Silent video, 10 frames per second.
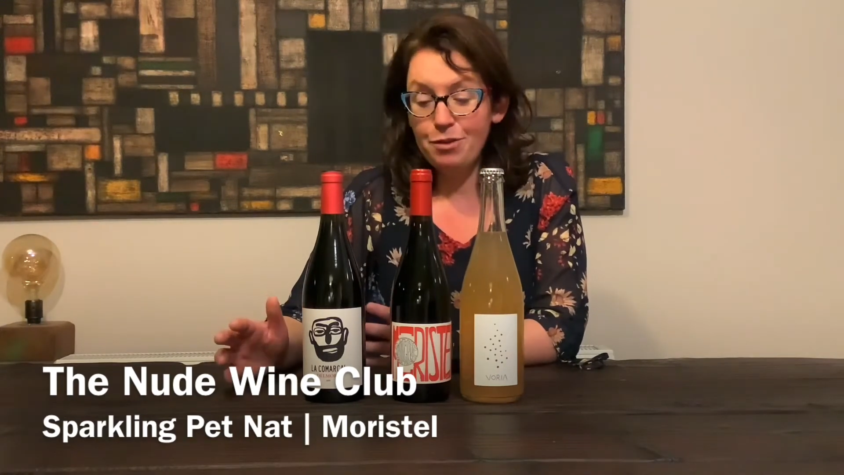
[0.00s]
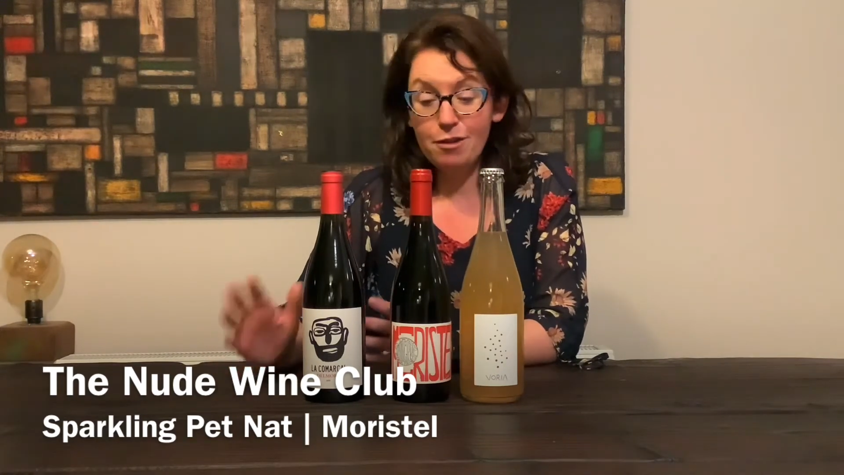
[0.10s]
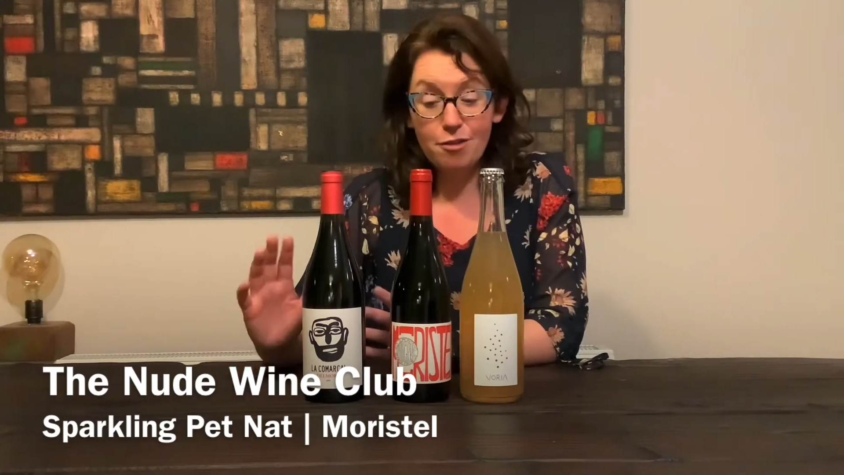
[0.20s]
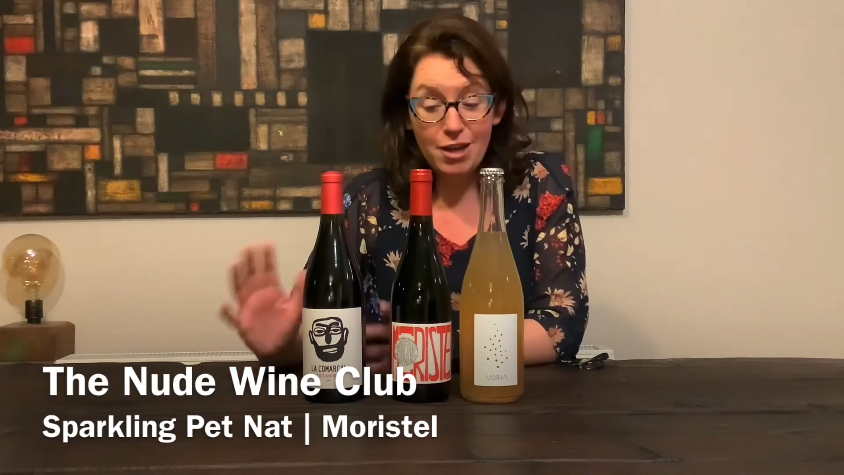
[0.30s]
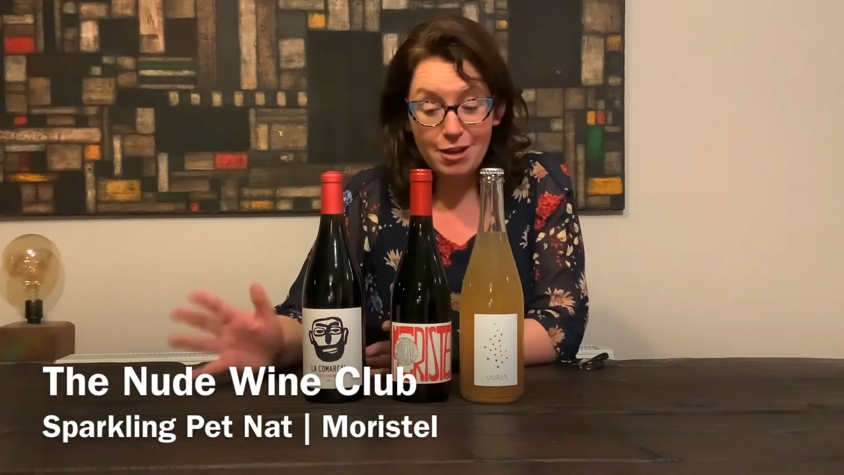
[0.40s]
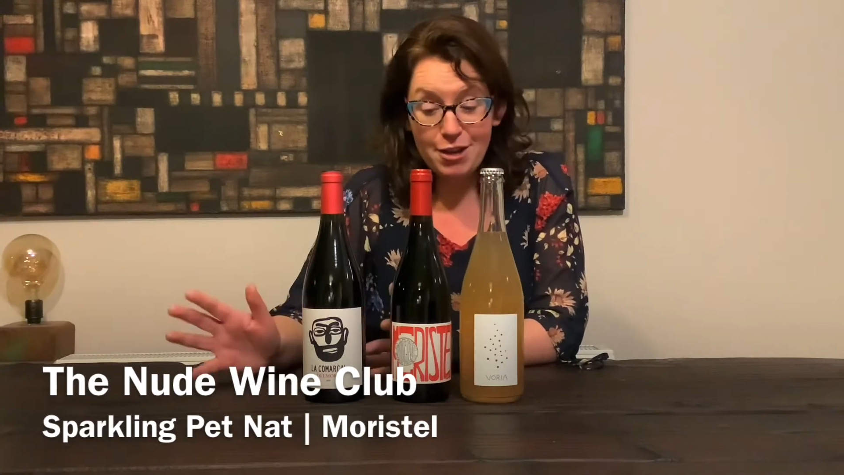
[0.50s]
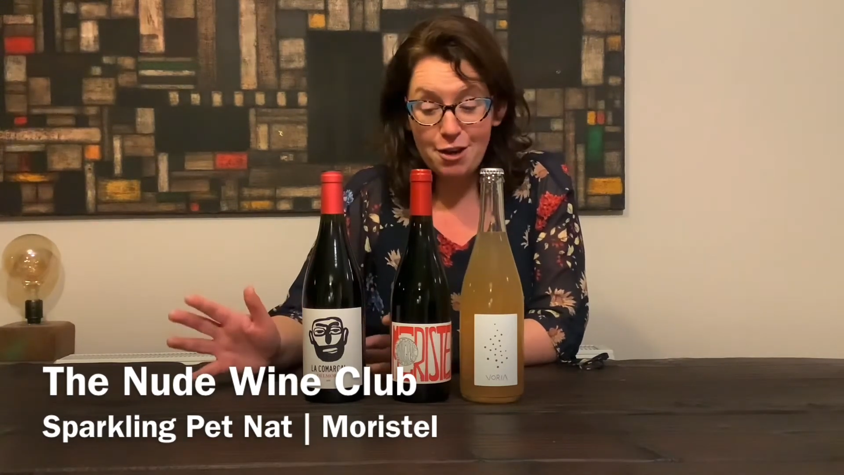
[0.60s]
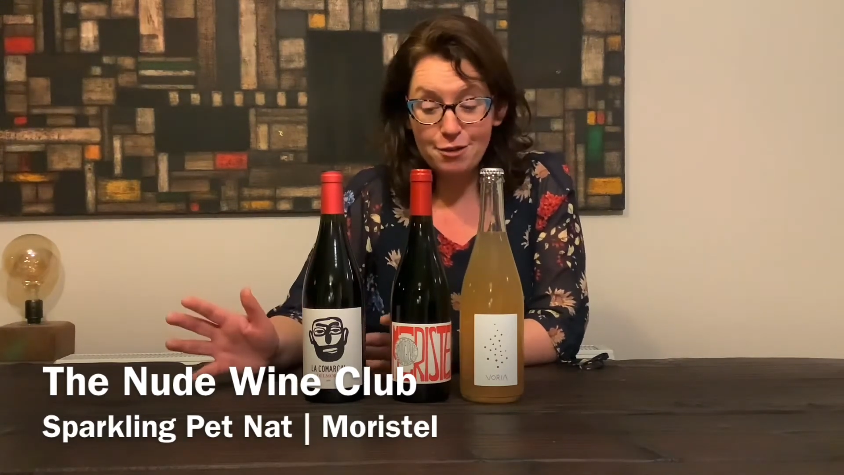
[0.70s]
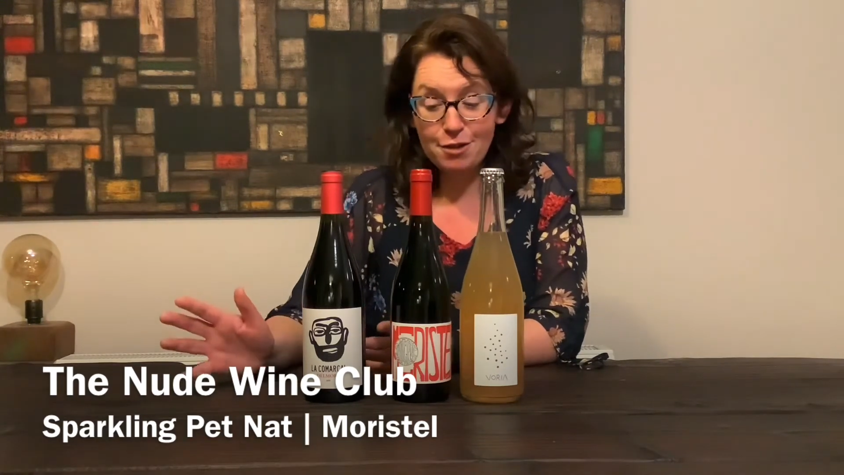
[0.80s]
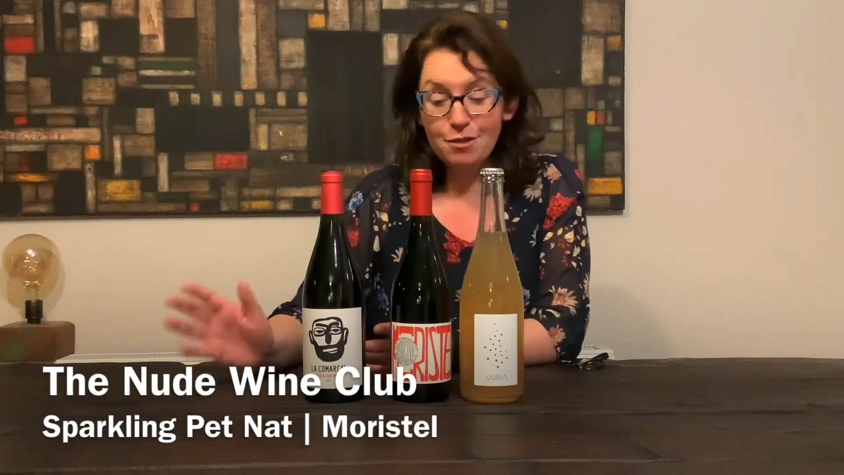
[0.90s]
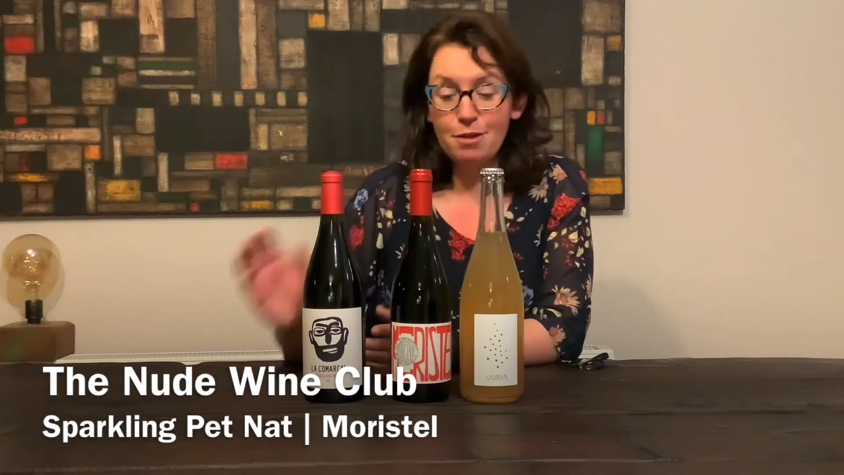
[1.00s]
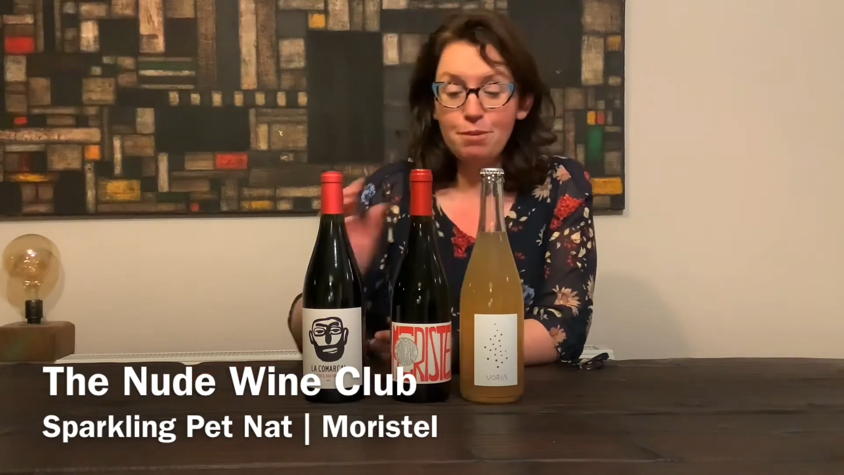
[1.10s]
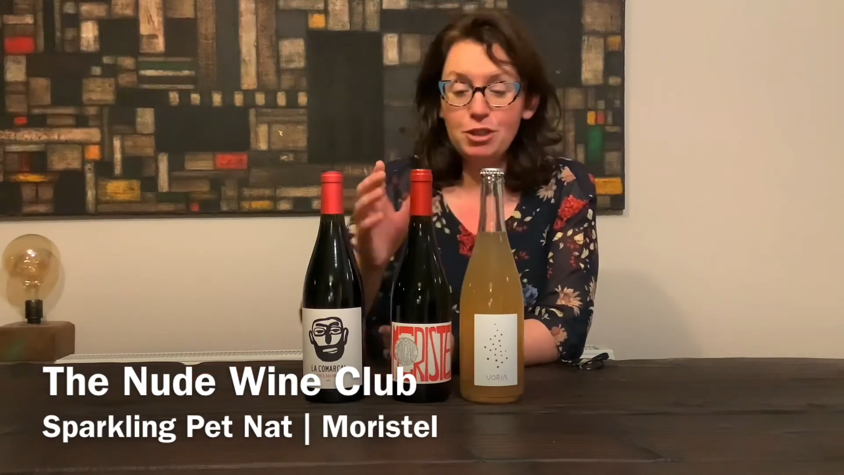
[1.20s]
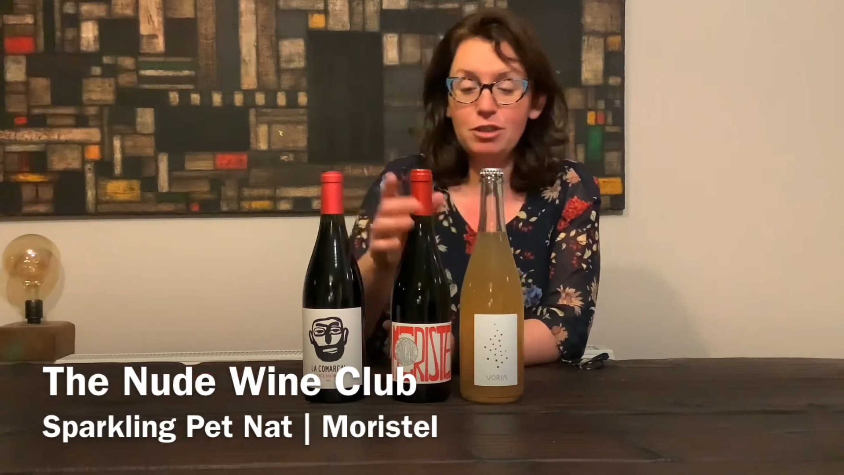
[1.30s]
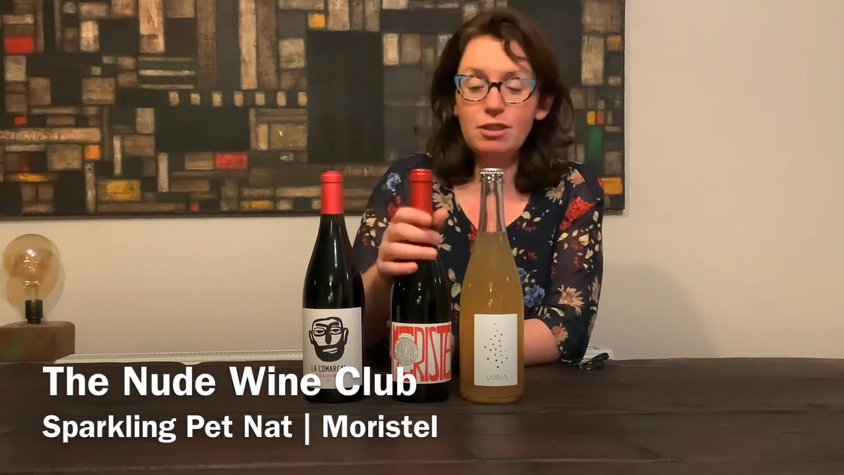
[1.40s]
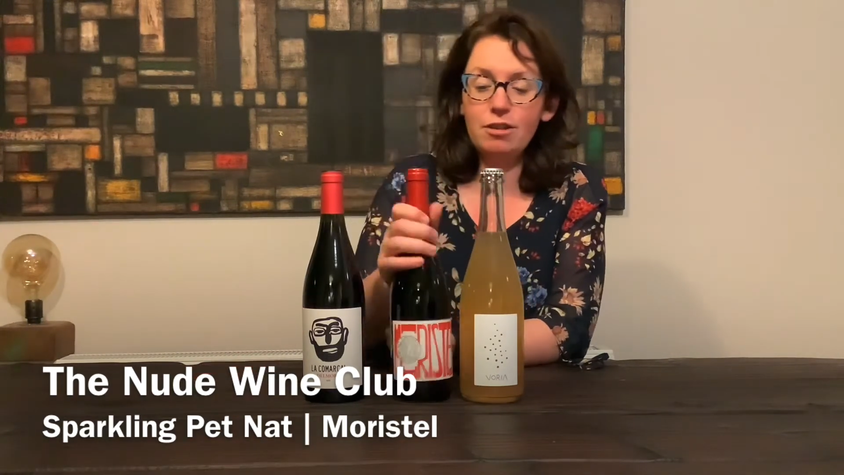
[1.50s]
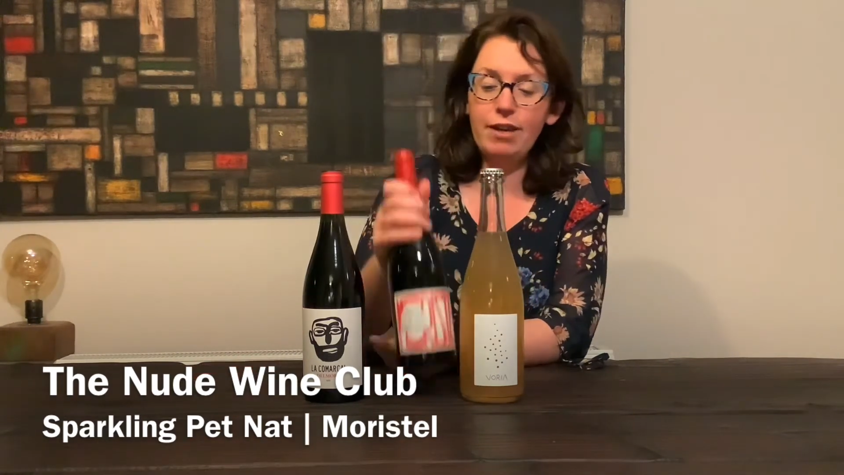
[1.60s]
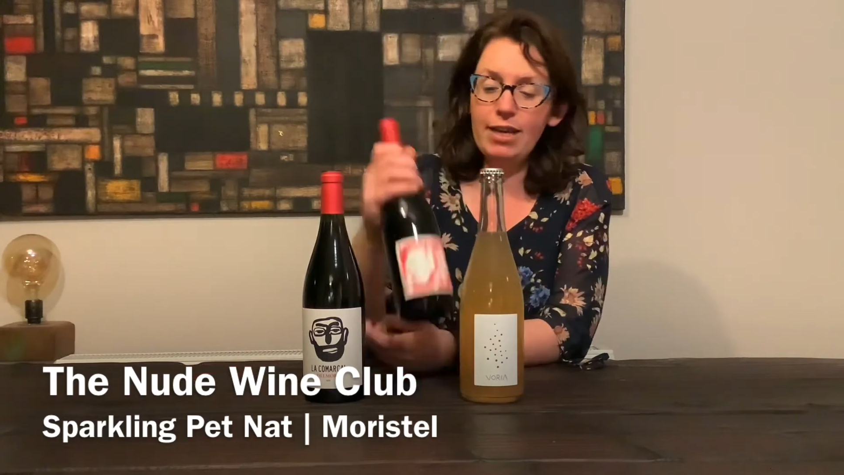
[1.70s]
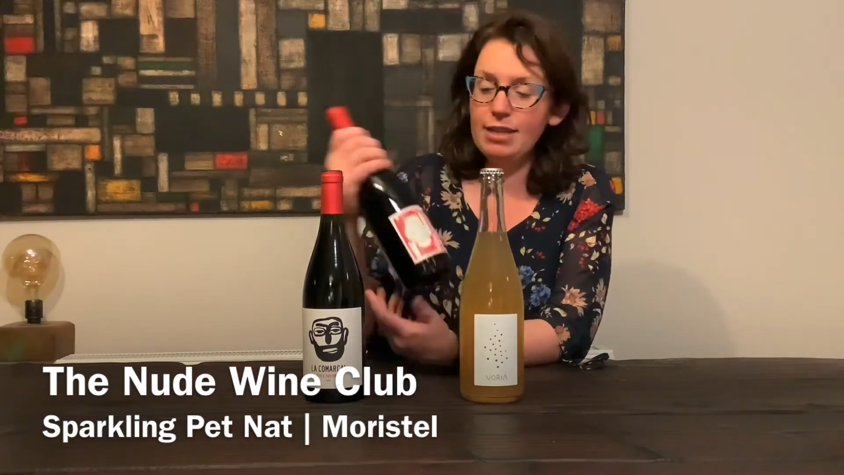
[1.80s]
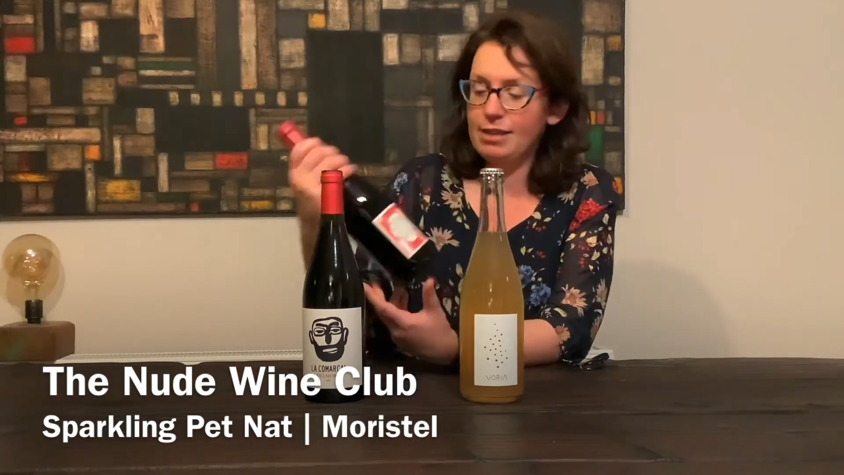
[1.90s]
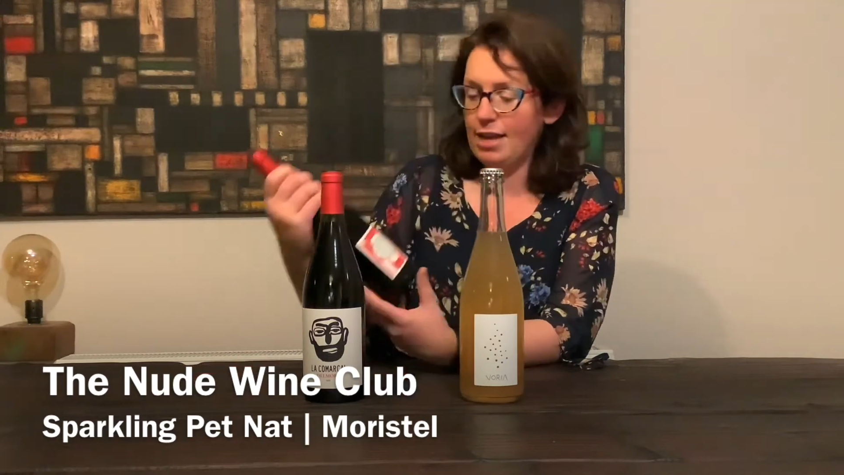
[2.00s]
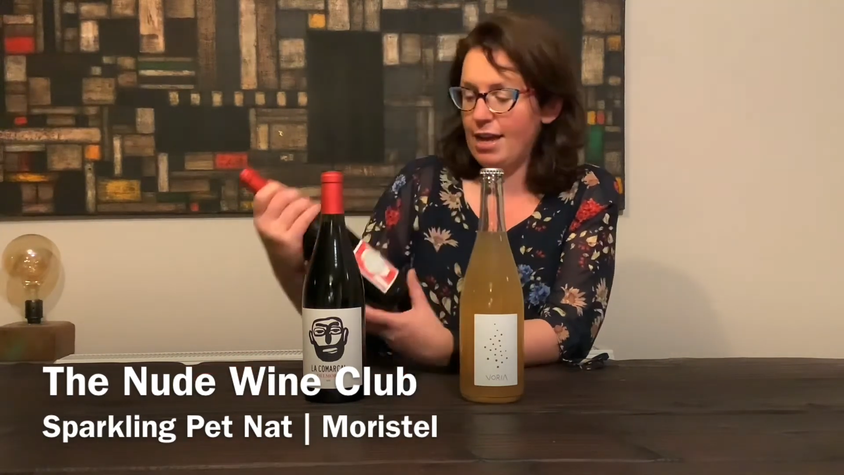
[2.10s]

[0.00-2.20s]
So there you go. So the producer is